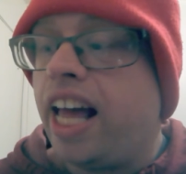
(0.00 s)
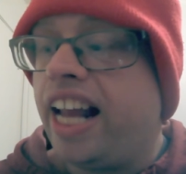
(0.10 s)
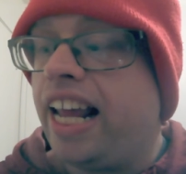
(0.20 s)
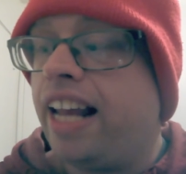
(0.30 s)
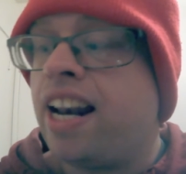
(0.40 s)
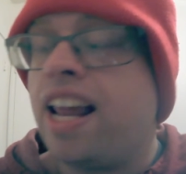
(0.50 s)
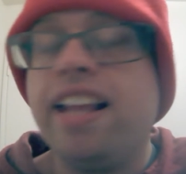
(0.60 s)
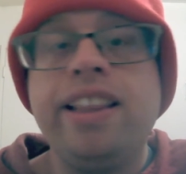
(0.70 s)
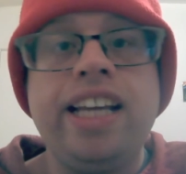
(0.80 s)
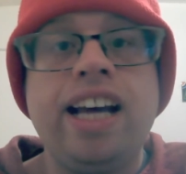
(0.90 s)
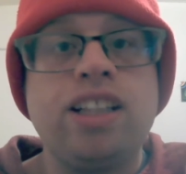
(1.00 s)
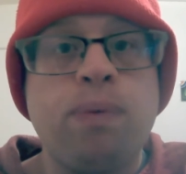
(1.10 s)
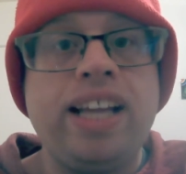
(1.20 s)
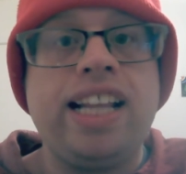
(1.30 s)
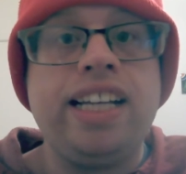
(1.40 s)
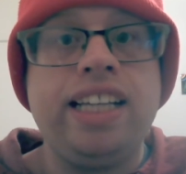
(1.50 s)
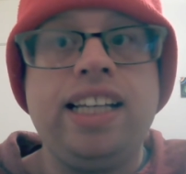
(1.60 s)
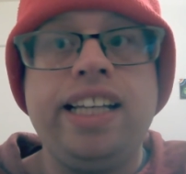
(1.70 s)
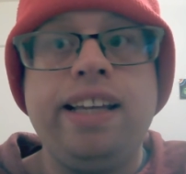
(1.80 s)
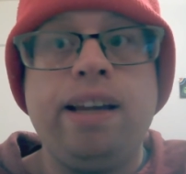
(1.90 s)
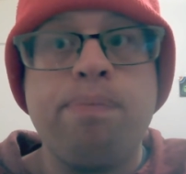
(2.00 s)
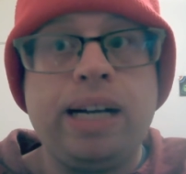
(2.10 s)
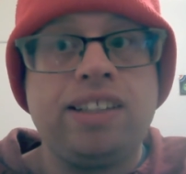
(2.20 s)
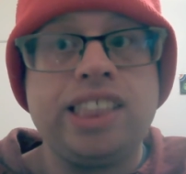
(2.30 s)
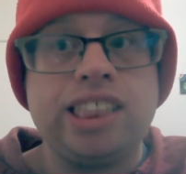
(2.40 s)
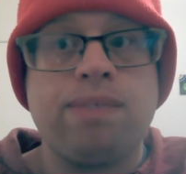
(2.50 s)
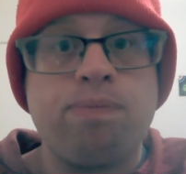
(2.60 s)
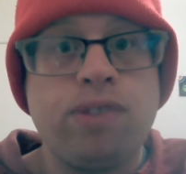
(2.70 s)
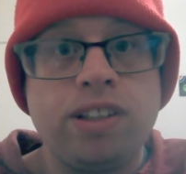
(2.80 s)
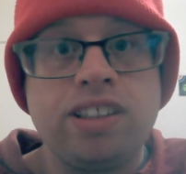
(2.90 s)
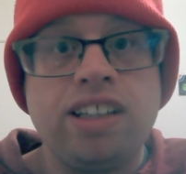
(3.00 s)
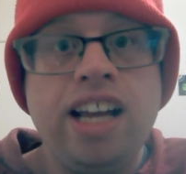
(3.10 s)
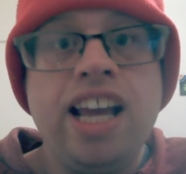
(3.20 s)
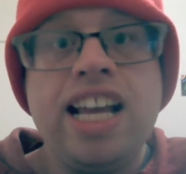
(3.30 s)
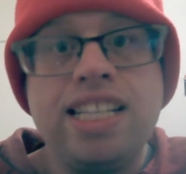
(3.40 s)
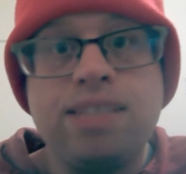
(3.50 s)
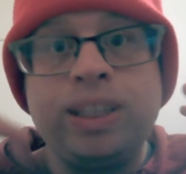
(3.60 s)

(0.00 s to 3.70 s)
And then the other way that he embarrasses him further is,